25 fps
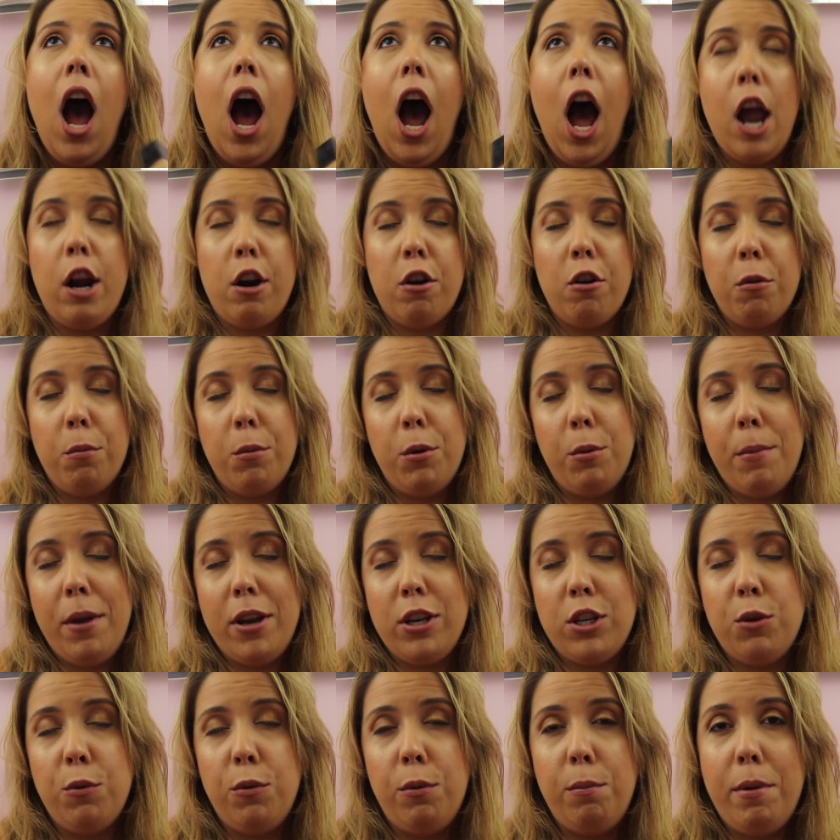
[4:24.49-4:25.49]
Honorable
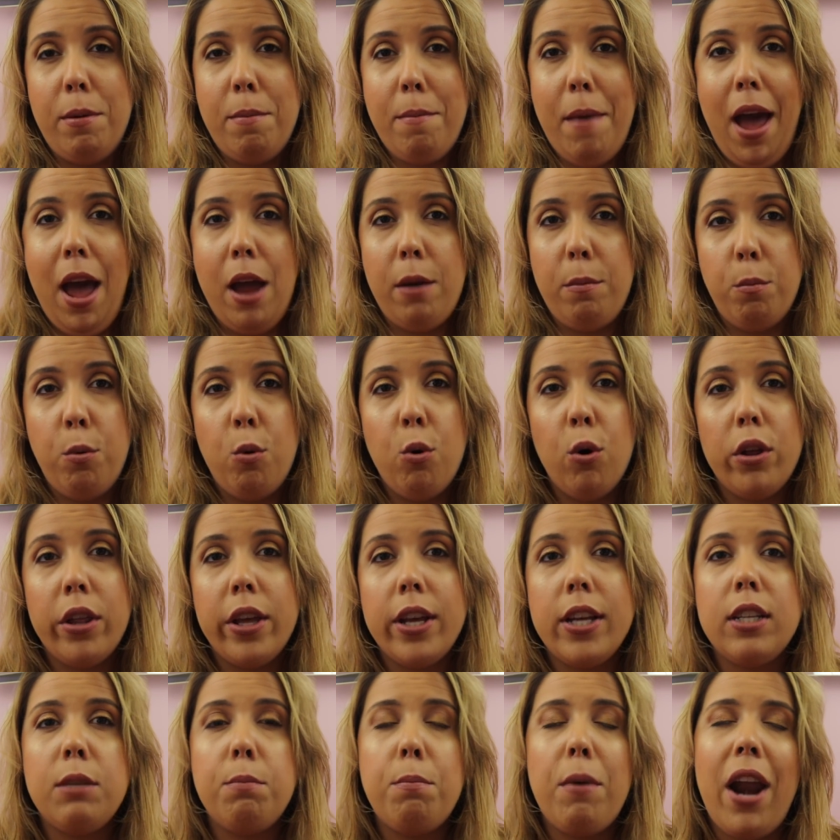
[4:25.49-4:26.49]
mention would be Matte and
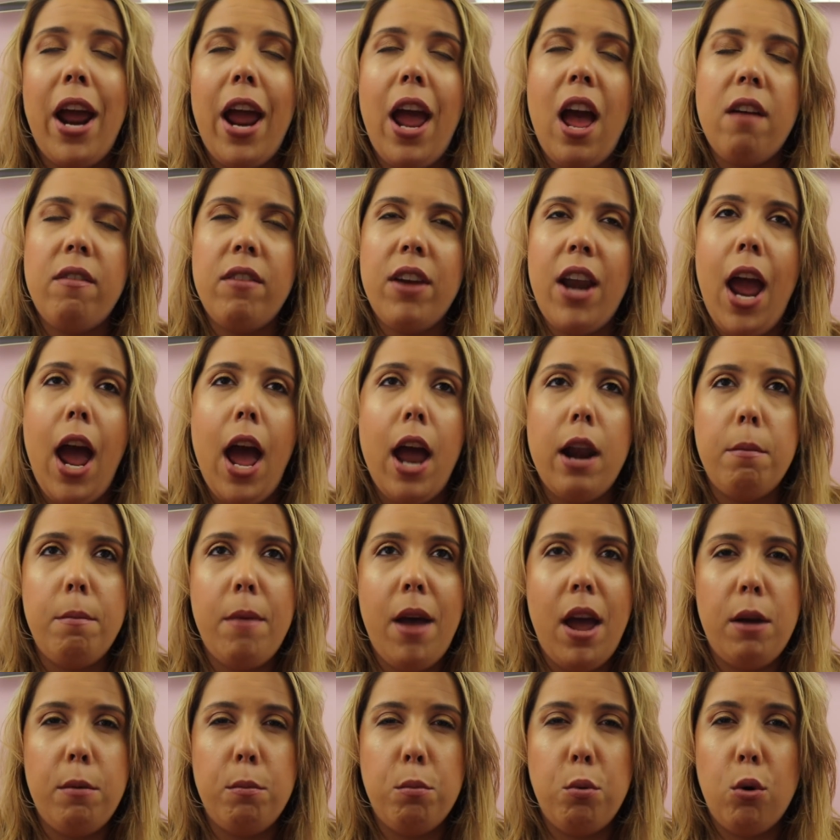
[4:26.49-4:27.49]
Poreless, but I haven't had a
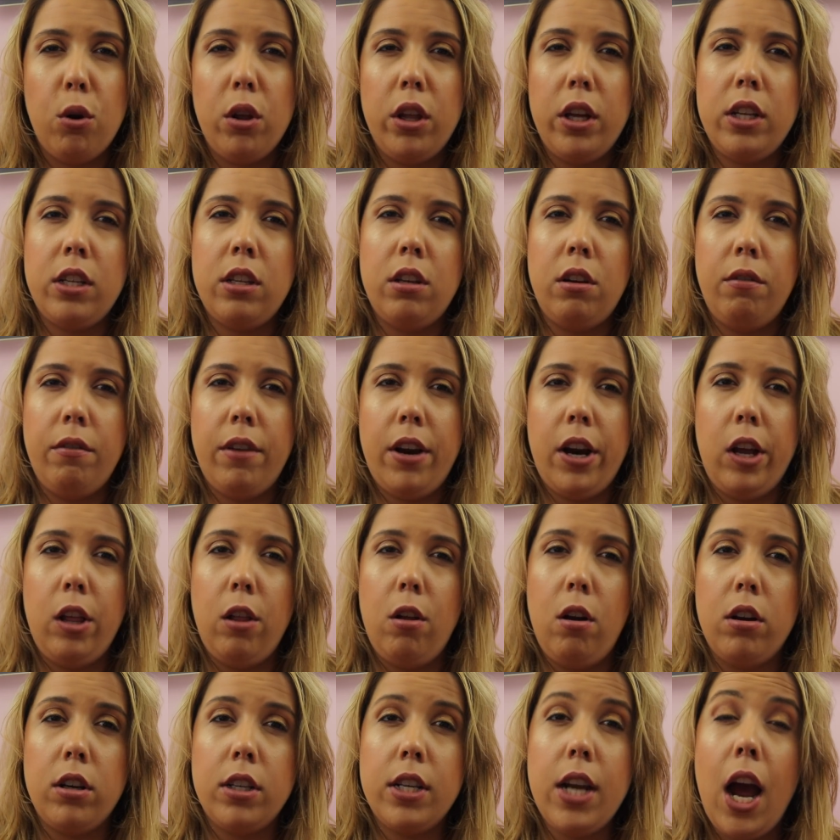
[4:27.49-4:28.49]
Matte and Poreless in a very
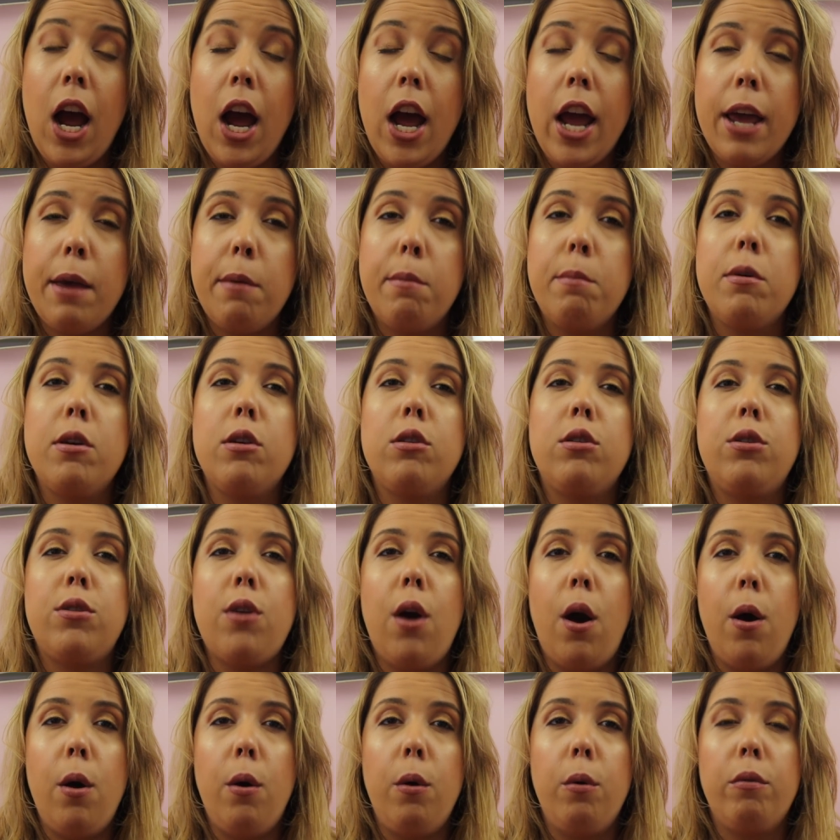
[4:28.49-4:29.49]
long time,
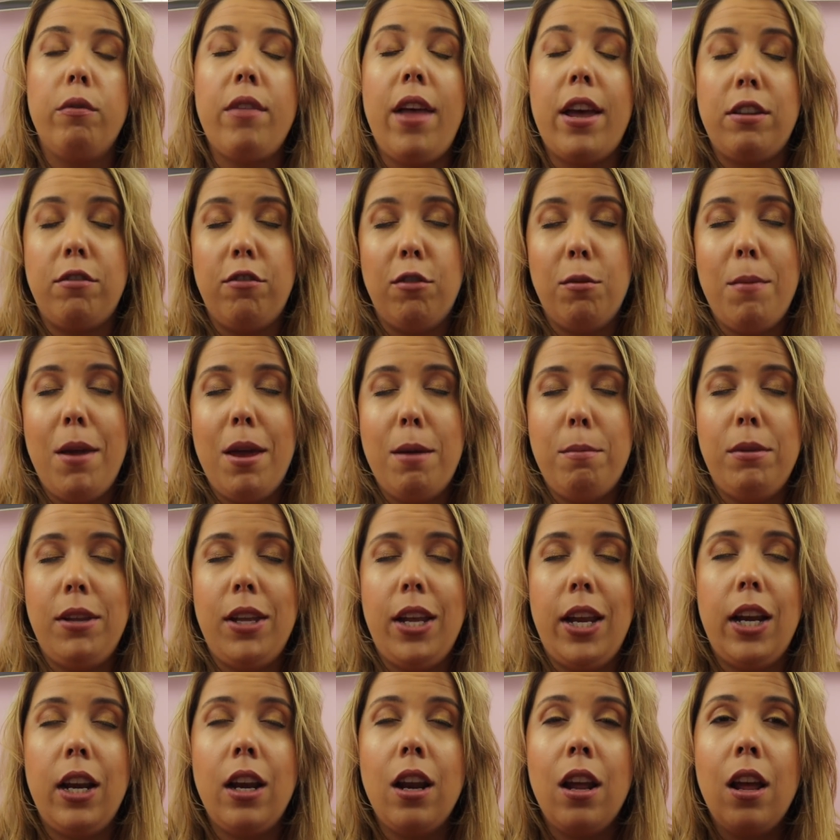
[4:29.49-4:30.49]
so that's from
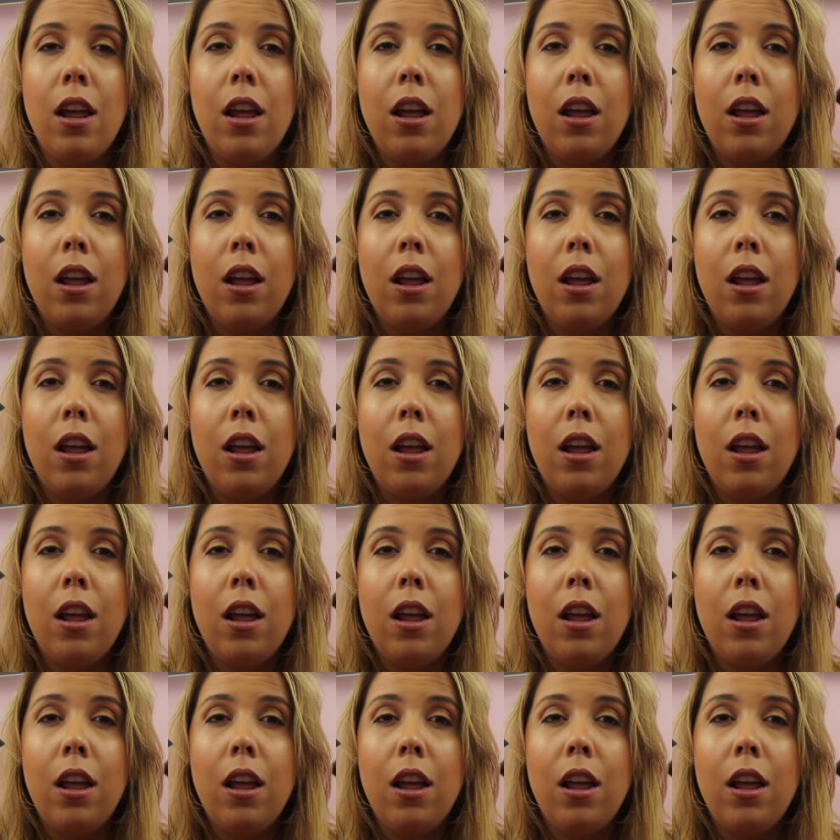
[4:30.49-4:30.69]
Maybelline.